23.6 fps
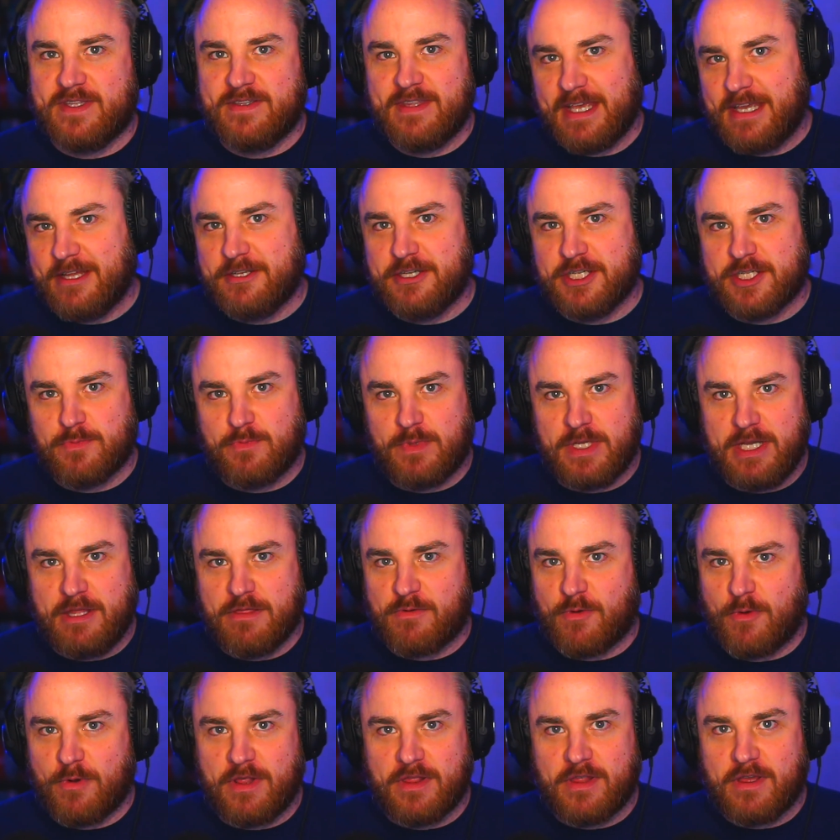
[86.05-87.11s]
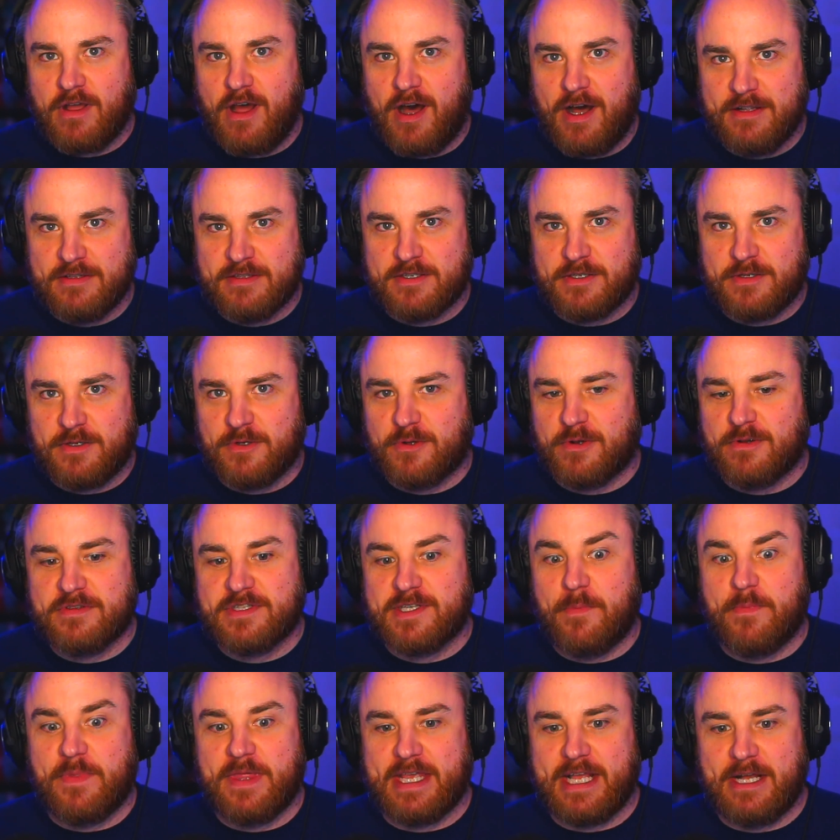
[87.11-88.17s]
They can just be thrown in the console or
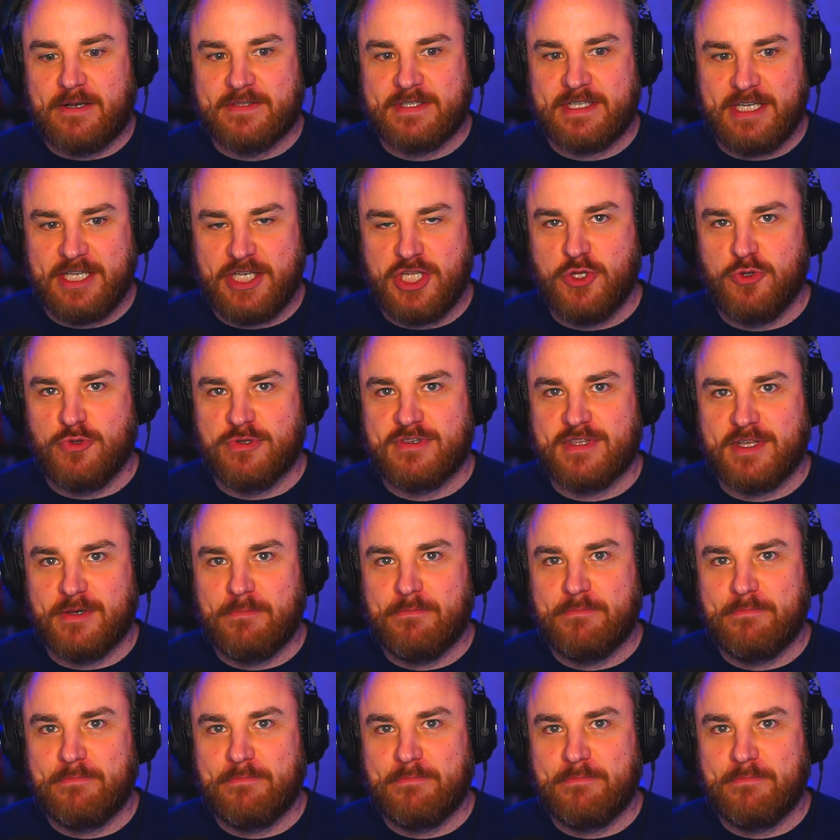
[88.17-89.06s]
something else can use them.